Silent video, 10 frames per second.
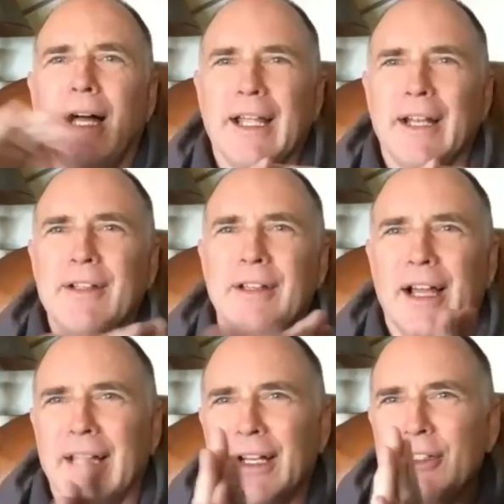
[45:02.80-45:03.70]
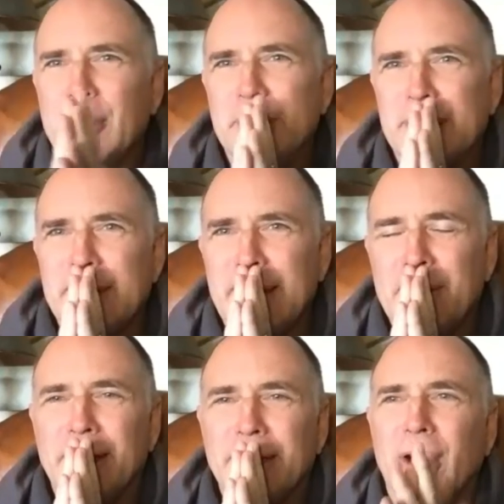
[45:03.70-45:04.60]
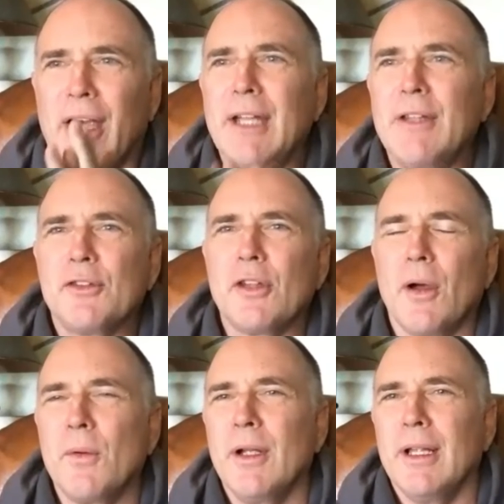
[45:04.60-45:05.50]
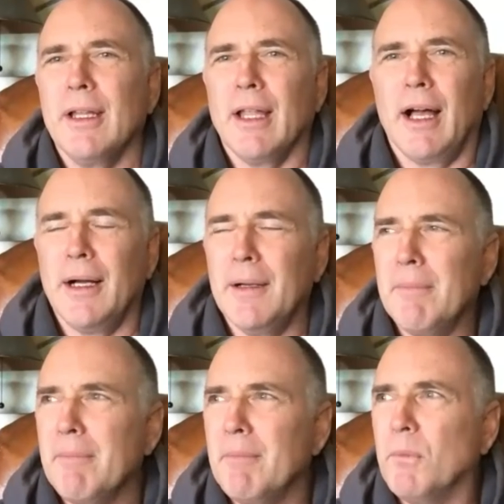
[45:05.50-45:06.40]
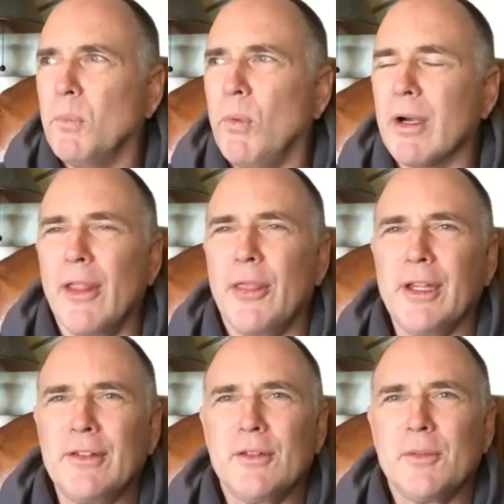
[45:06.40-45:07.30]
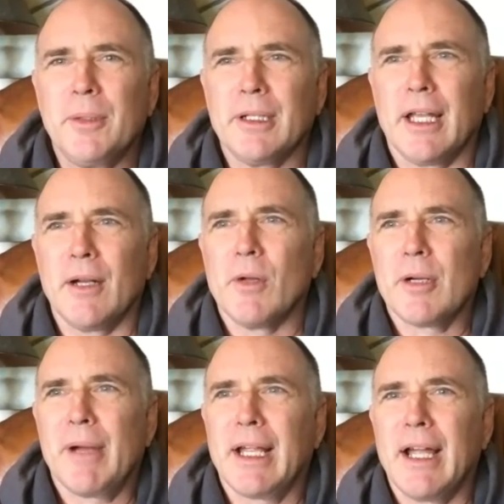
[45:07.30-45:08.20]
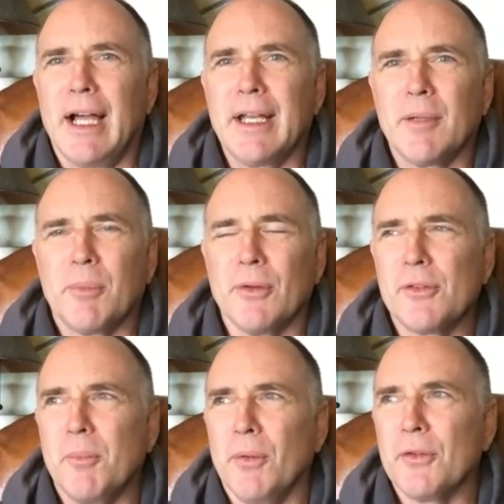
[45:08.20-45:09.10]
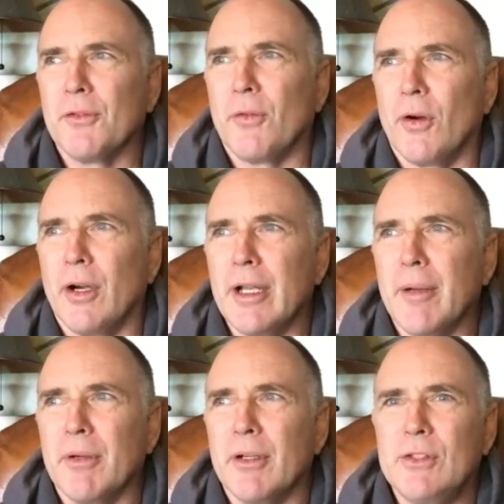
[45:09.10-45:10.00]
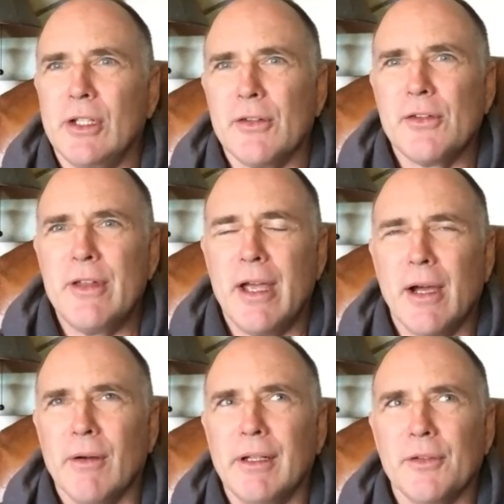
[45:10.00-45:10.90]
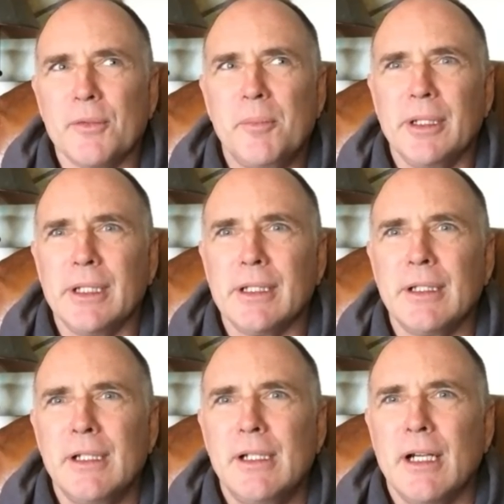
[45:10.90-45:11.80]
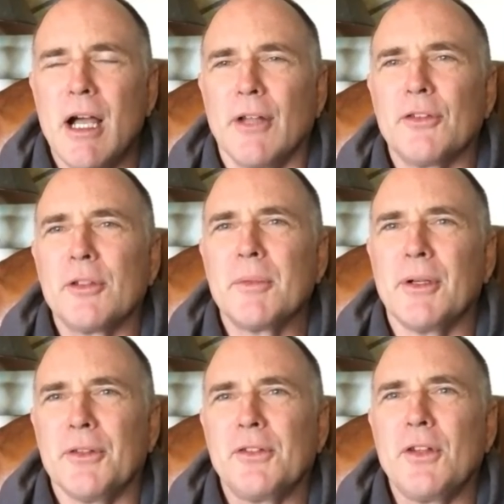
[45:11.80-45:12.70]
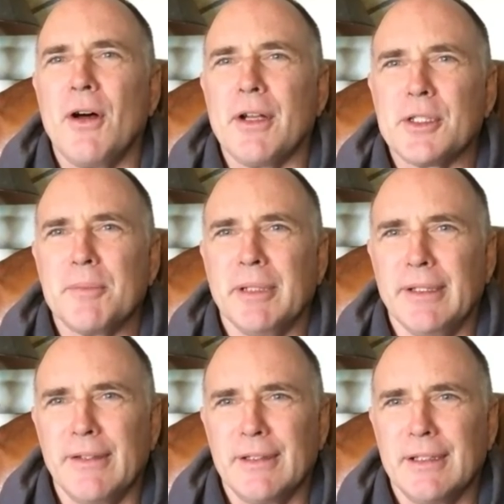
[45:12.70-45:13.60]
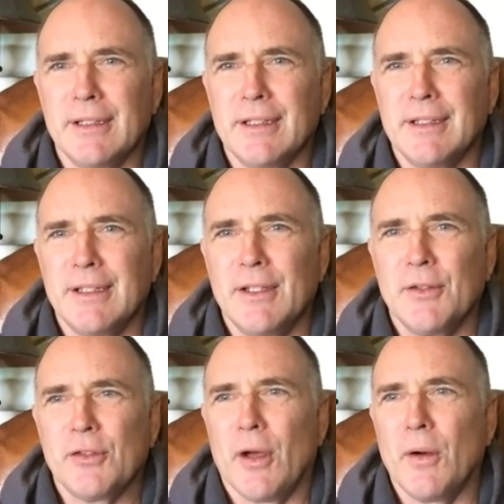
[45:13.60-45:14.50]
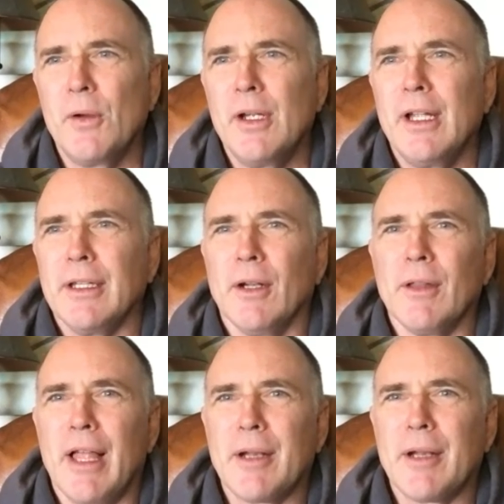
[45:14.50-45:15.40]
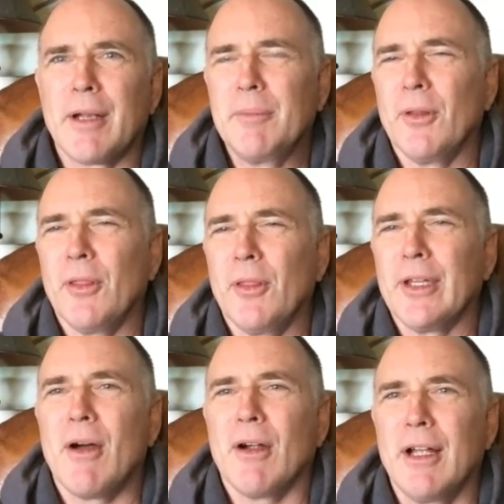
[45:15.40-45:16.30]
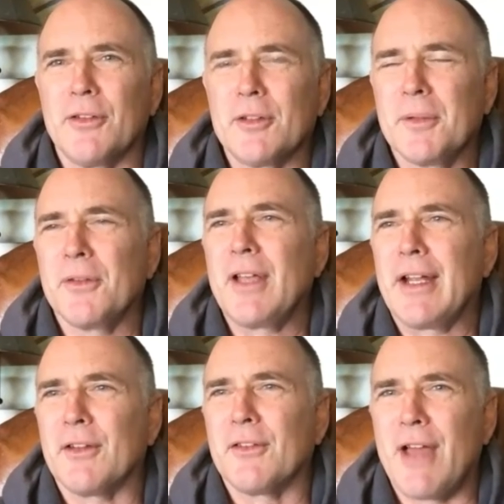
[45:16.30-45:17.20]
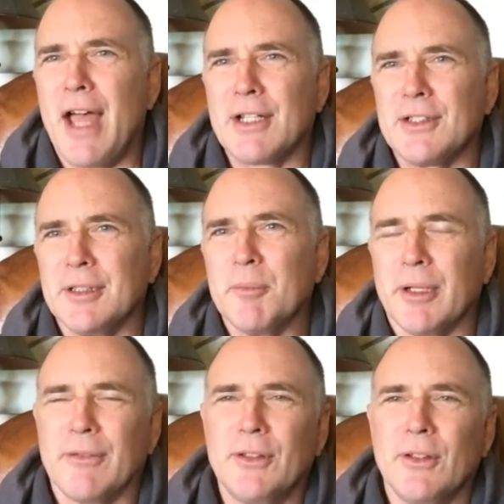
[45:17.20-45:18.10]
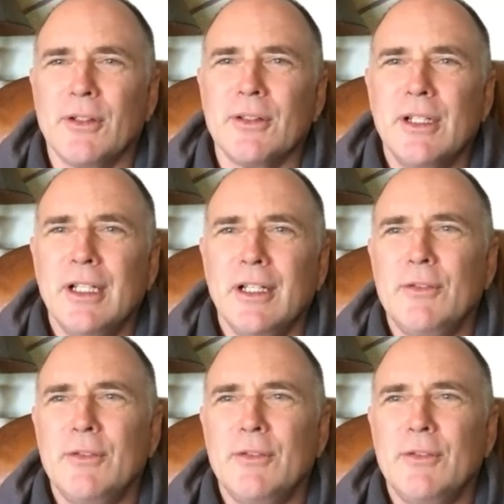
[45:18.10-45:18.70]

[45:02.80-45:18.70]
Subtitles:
I gotta jump in on that one. All right, so one of the things that's been kind of one of my guiding principles for a number of years now has been customer astonishment. So, you know, a lot of people think about customer satisfaction, but if your